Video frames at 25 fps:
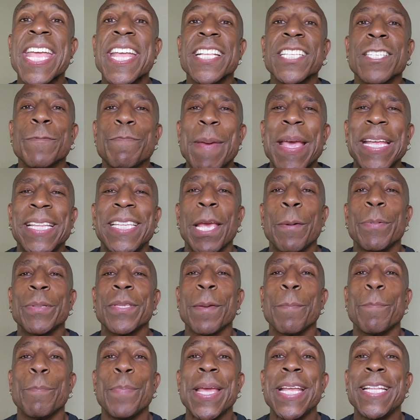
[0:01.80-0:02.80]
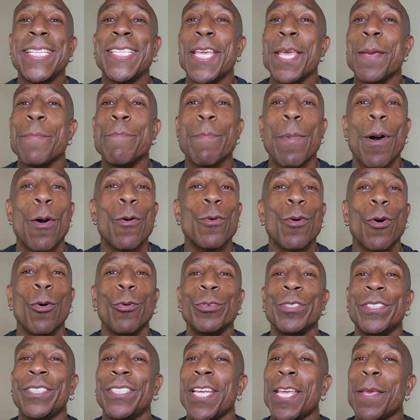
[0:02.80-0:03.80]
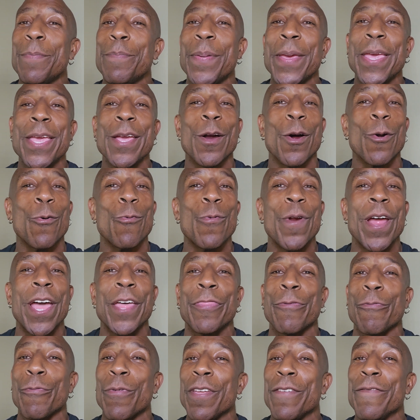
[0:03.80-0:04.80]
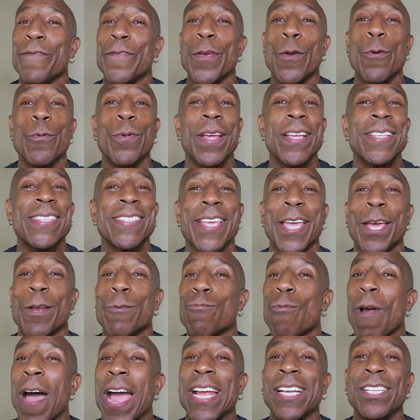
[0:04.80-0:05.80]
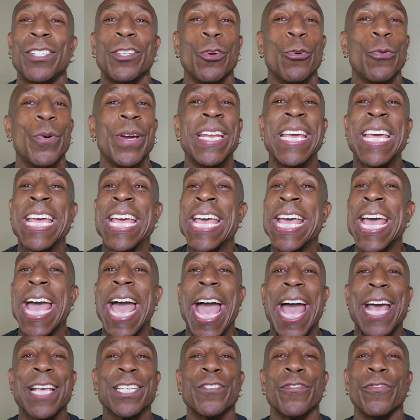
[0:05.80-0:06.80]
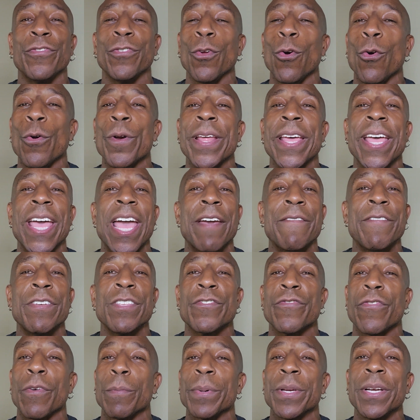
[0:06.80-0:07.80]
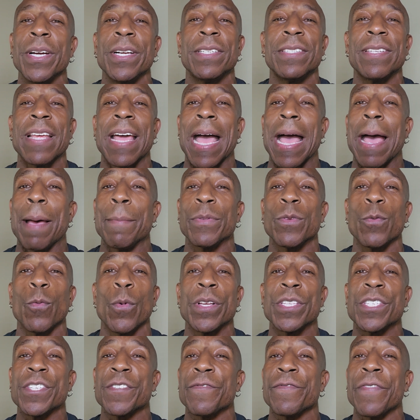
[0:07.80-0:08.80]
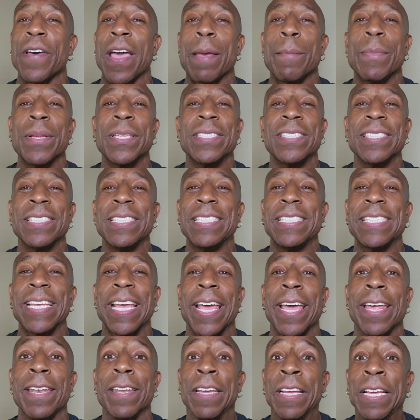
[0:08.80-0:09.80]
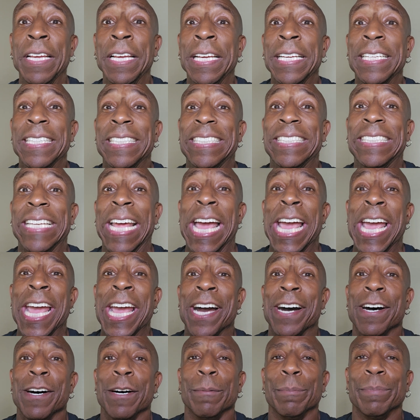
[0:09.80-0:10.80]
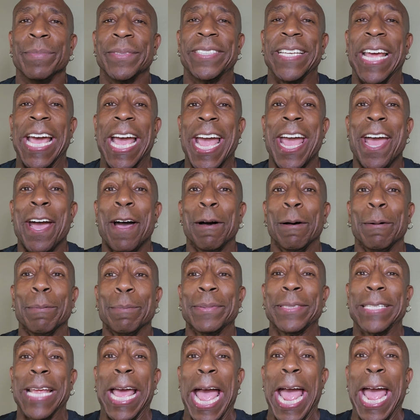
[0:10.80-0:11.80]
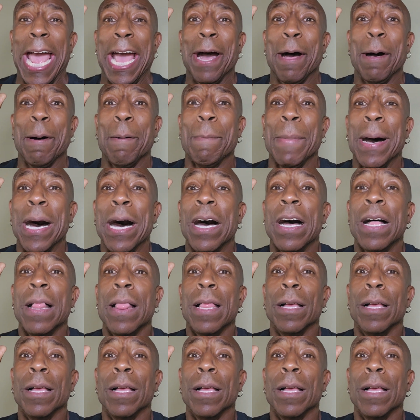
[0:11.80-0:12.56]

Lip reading: It's BT with the BT Motogp Jerez review. Let's get right to it. As Florida Evans from Good Times once famously said, damn, damn, damn.